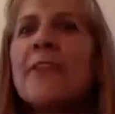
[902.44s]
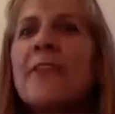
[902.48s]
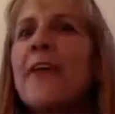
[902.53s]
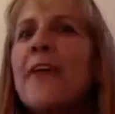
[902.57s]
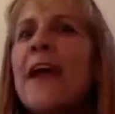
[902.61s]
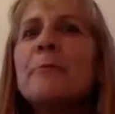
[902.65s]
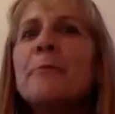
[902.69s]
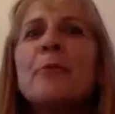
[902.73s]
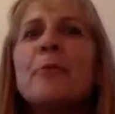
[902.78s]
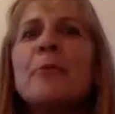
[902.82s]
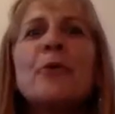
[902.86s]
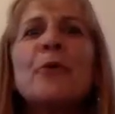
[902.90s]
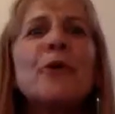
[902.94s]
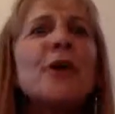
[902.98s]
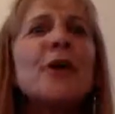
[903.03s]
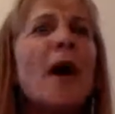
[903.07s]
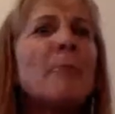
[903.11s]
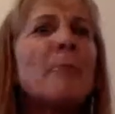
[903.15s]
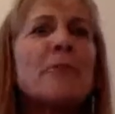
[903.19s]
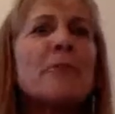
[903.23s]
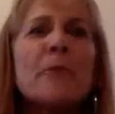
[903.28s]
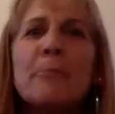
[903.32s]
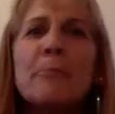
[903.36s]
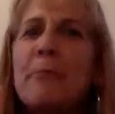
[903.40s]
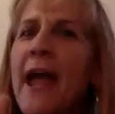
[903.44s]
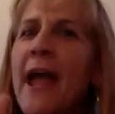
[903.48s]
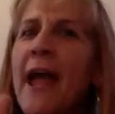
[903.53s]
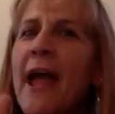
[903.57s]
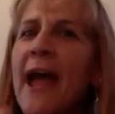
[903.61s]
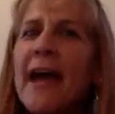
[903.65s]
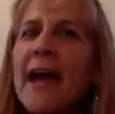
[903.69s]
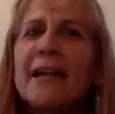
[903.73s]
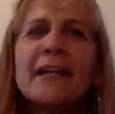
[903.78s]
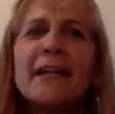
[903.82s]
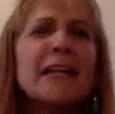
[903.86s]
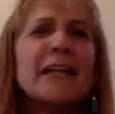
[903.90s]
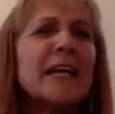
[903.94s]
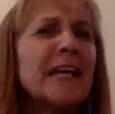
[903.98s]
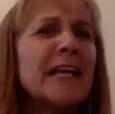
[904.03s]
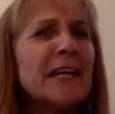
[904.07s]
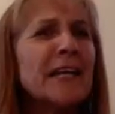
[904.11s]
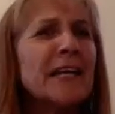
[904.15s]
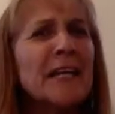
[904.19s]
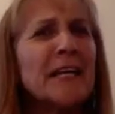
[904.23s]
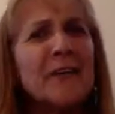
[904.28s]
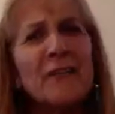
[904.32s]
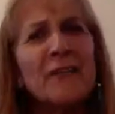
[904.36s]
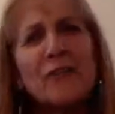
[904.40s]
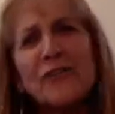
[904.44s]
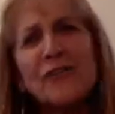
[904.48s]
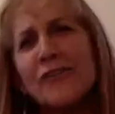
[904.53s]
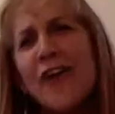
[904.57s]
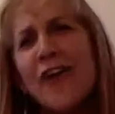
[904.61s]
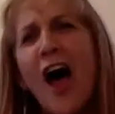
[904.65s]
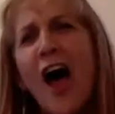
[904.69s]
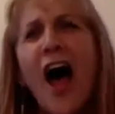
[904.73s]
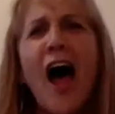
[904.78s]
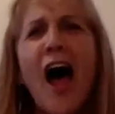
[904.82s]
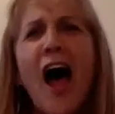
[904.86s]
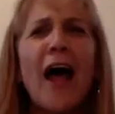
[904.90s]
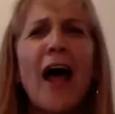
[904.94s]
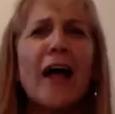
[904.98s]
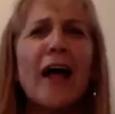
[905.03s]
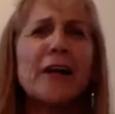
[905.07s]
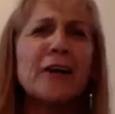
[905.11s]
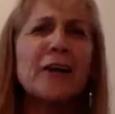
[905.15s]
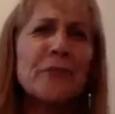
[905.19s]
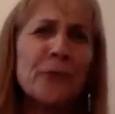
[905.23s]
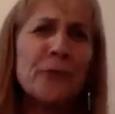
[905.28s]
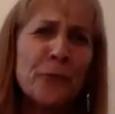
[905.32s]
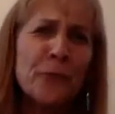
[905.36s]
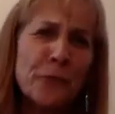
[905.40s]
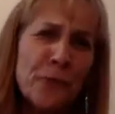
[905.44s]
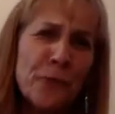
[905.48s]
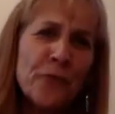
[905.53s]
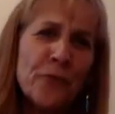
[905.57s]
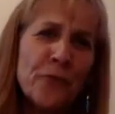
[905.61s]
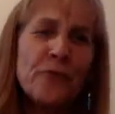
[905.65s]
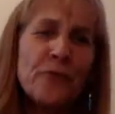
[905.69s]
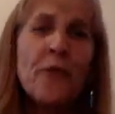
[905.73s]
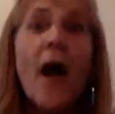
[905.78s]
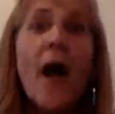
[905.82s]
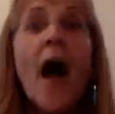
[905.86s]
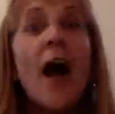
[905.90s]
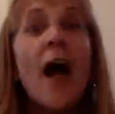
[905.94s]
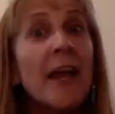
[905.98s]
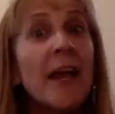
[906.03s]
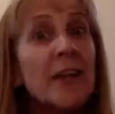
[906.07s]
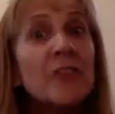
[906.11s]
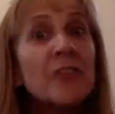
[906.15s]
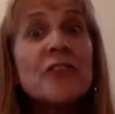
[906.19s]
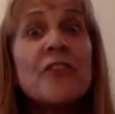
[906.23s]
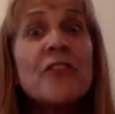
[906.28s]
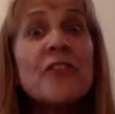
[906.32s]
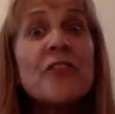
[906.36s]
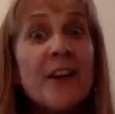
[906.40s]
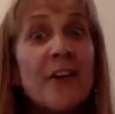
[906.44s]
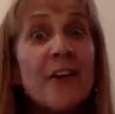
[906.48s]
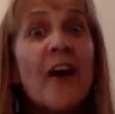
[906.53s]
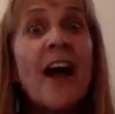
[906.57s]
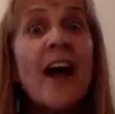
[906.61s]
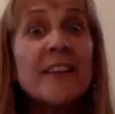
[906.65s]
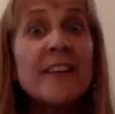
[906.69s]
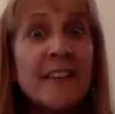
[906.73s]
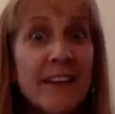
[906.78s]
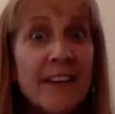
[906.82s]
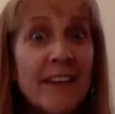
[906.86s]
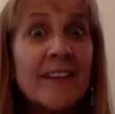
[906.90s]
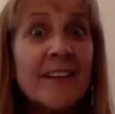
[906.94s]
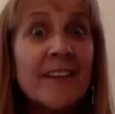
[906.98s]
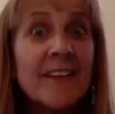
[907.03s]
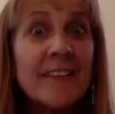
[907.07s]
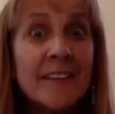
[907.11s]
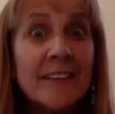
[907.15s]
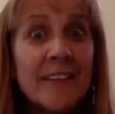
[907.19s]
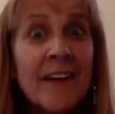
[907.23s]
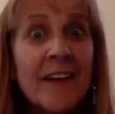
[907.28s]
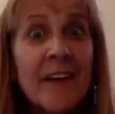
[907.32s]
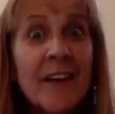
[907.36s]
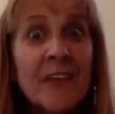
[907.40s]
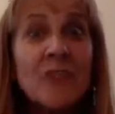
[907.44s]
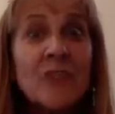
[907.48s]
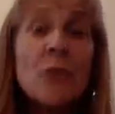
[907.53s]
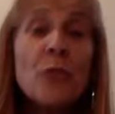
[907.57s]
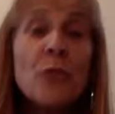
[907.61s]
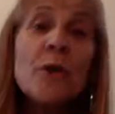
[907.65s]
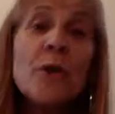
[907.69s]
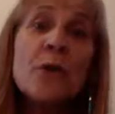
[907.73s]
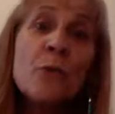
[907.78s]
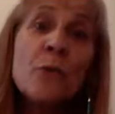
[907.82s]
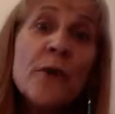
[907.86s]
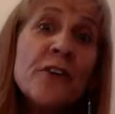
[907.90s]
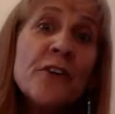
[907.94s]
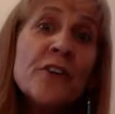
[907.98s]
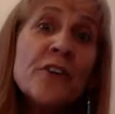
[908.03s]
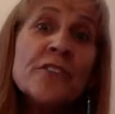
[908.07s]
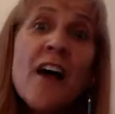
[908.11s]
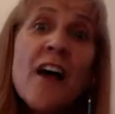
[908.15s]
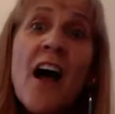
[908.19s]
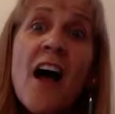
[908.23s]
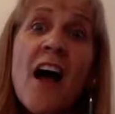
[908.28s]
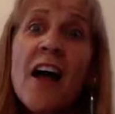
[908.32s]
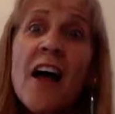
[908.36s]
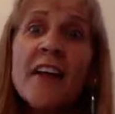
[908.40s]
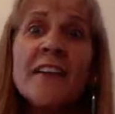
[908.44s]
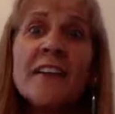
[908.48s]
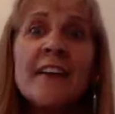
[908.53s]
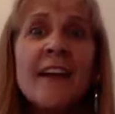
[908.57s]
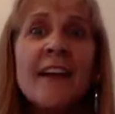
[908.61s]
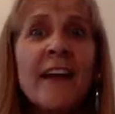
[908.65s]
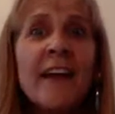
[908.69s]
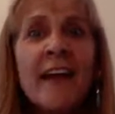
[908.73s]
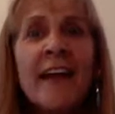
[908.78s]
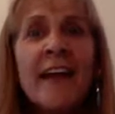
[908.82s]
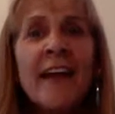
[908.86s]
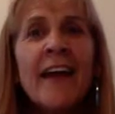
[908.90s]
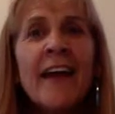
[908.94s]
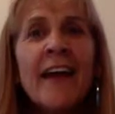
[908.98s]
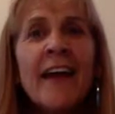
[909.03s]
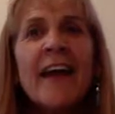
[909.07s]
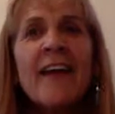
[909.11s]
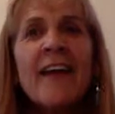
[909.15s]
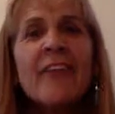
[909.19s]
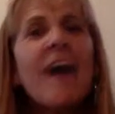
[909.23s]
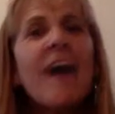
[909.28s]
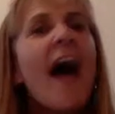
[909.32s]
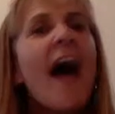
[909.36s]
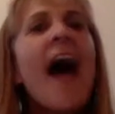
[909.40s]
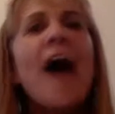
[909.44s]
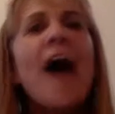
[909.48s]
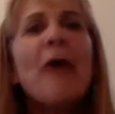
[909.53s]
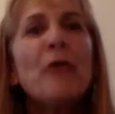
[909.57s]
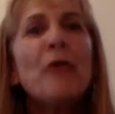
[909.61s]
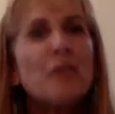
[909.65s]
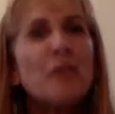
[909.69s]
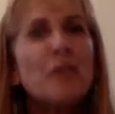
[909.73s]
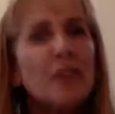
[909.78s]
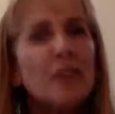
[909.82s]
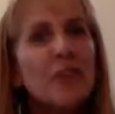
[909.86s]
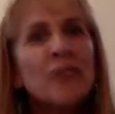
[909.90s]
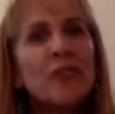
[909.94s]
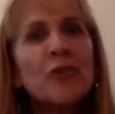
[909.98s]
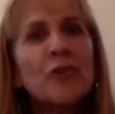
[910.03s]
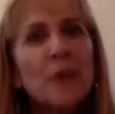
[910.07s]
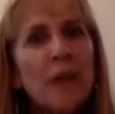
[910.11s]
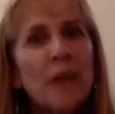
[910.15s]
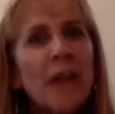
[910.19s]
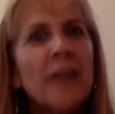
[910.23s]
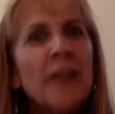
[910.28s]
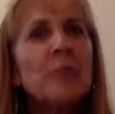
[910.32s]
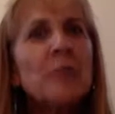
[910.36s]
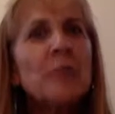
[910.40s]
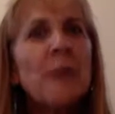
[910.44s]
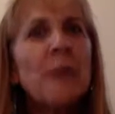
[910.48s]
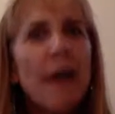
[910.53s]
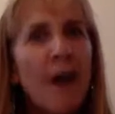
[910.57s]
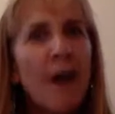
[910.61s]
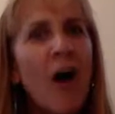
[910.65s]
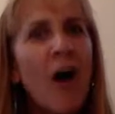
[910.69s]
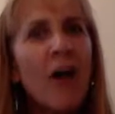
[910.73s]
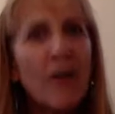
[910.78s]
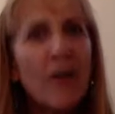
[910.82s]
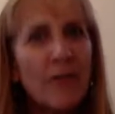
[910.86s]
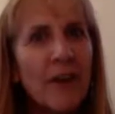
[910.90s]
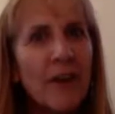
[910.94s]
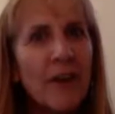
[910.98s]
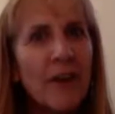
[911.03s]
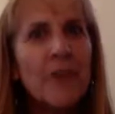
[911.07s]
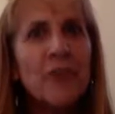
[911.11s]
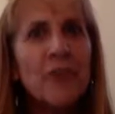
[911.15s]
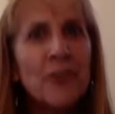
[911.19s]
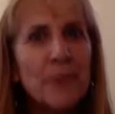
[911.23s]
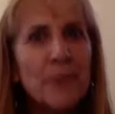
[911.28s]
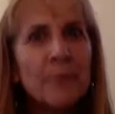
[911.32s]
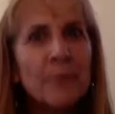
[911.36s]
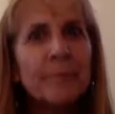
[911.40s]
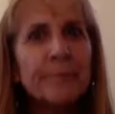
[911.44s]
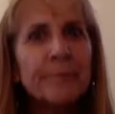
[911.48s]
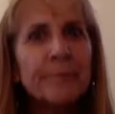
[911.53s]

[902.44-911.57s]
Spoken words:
they put up the paneling and the side and the roof, and it's their ideas. So when we're done, The house is created by all of us.